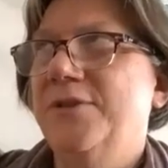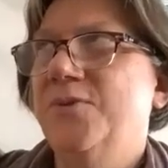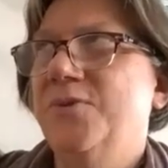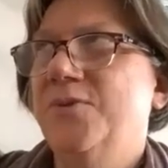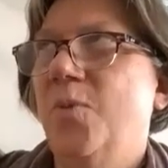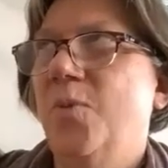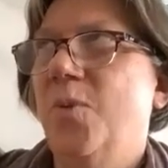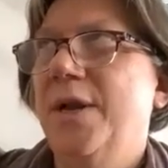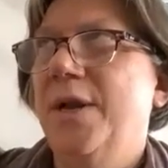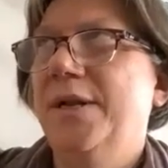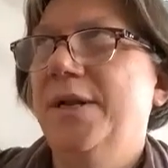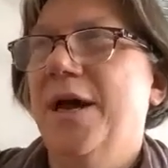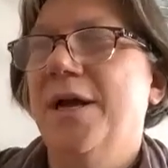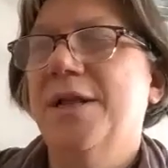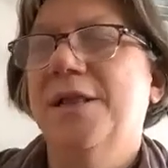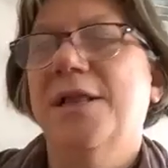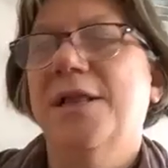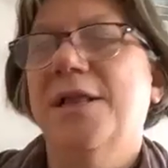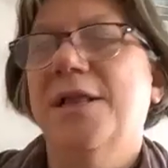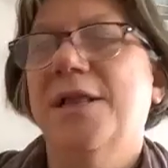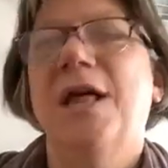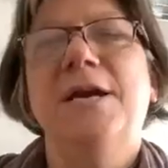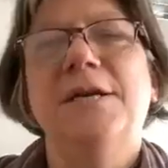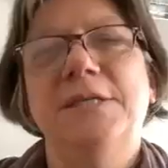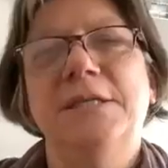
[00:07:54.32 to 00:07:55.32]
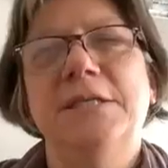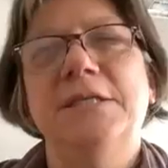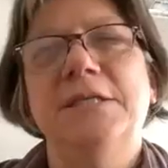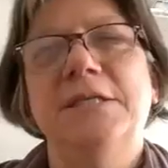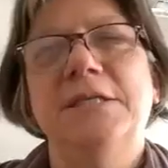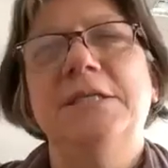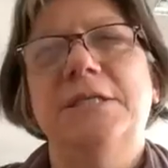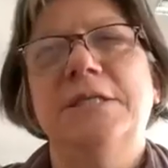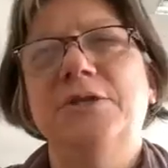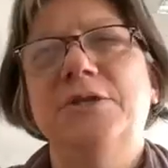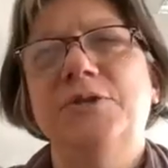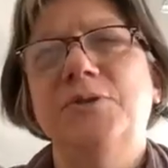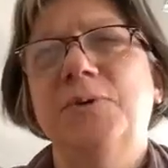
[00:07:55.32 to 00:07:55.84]
what got locked
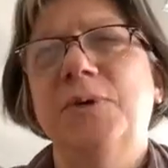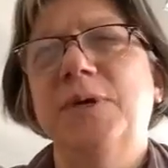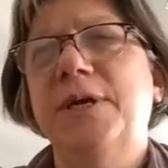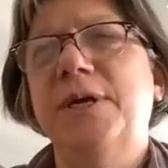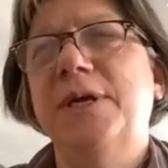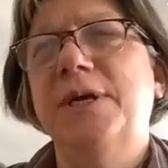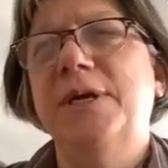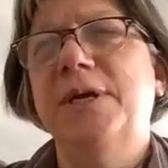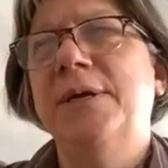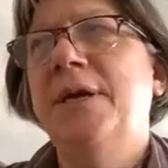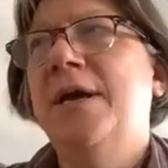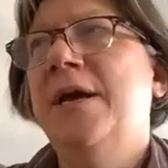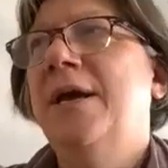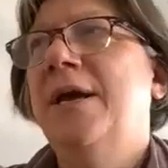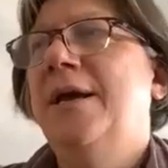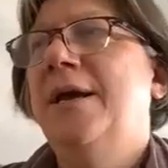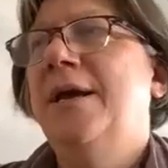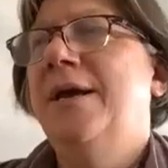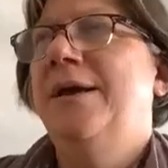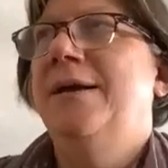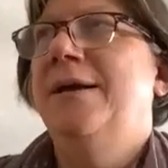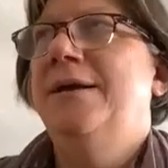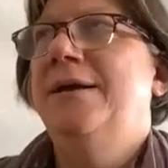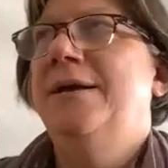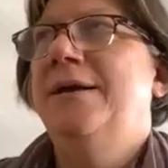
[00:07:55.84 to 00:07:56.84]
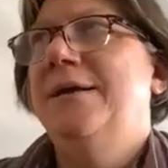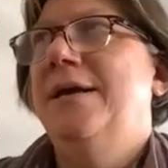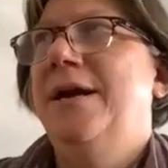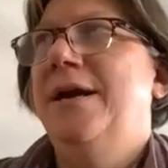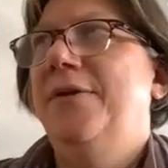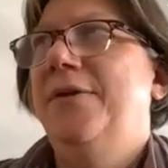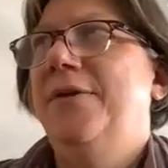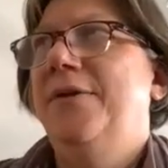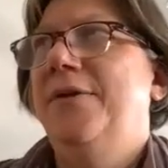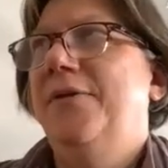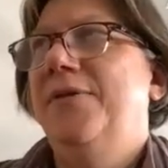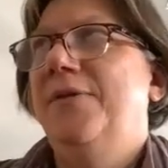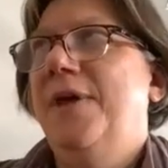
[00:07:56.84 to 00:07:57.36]
into the tree. And
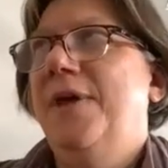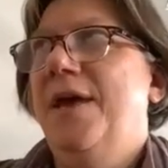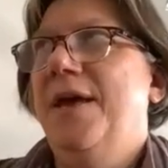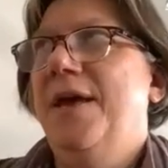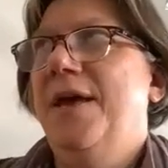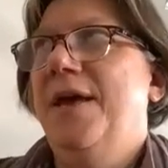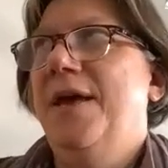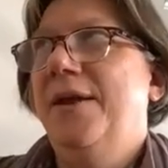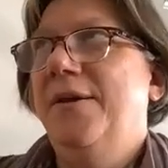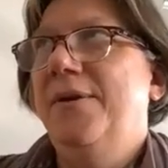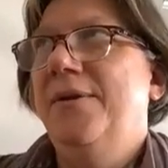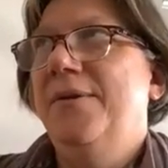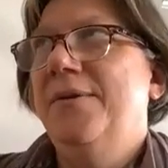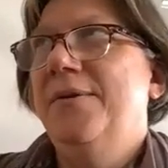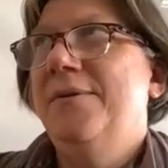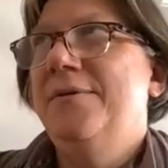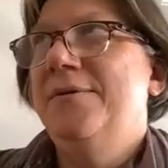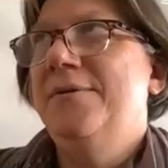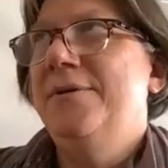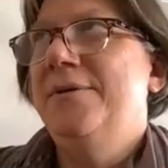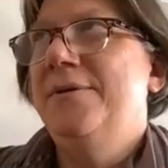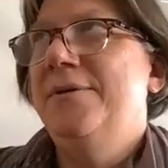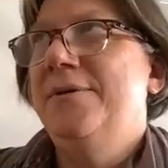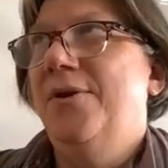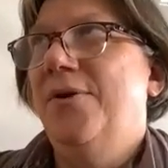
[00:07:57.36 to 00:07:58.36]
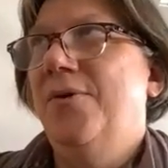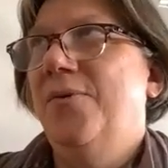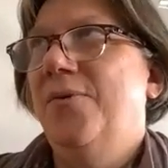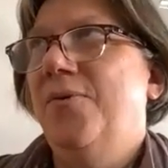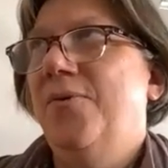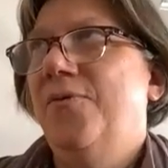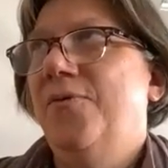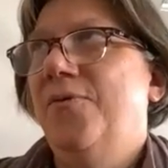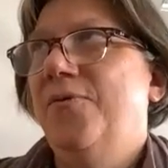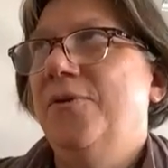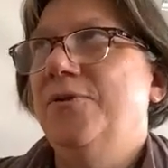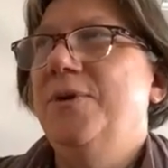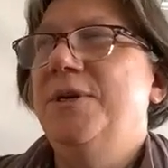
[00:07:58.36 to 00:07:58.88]
then,
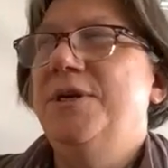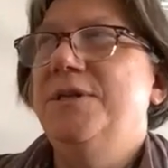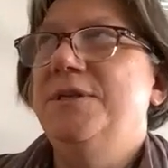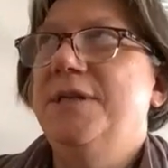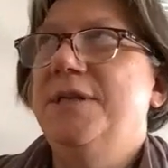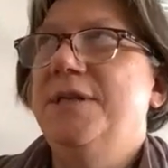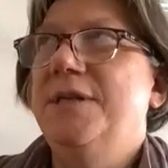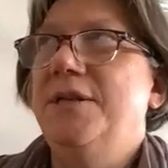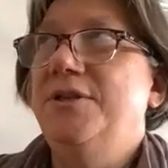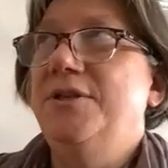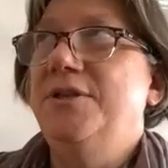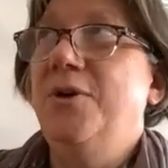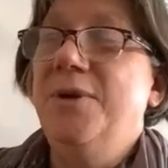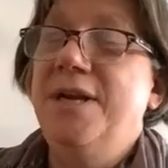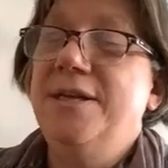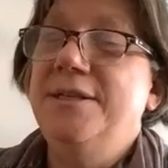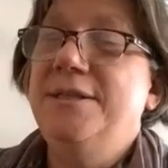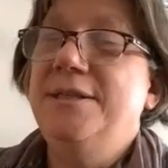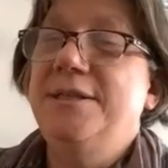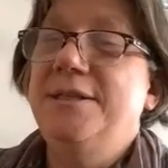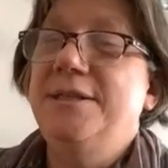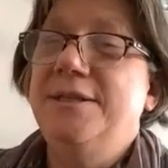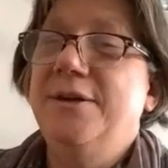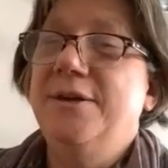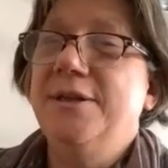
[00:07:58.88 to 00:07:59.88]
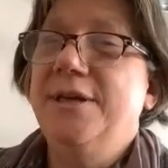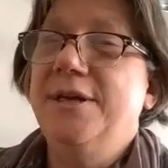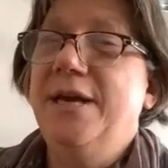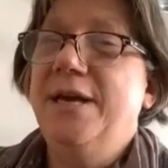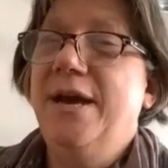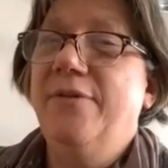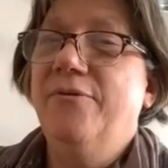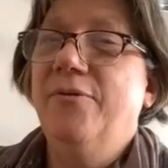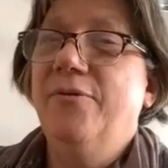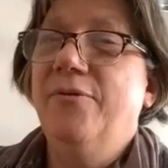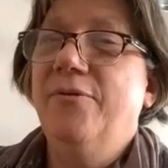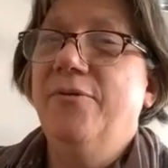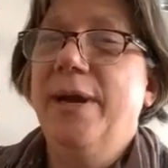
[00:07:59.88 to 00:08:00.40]
for trees that don't necessarily
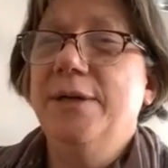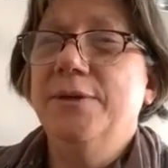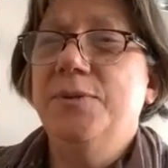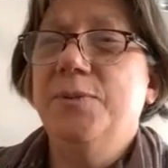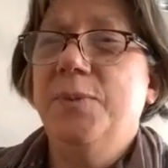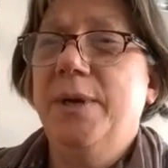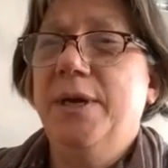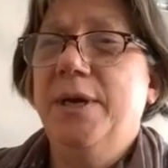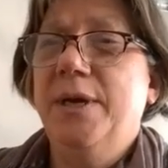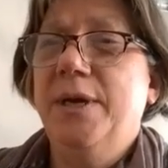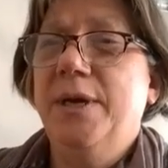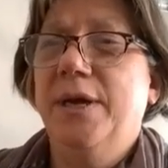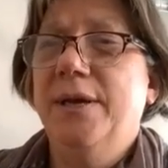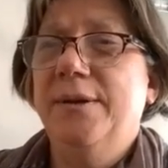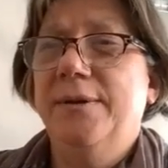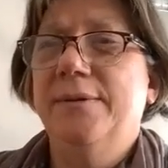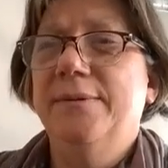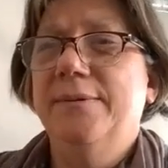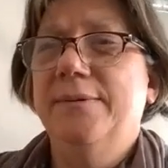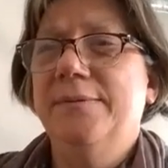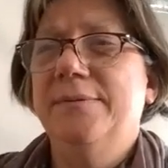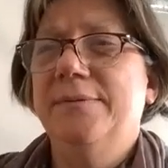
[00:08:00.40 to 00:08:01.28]
have rings, we can,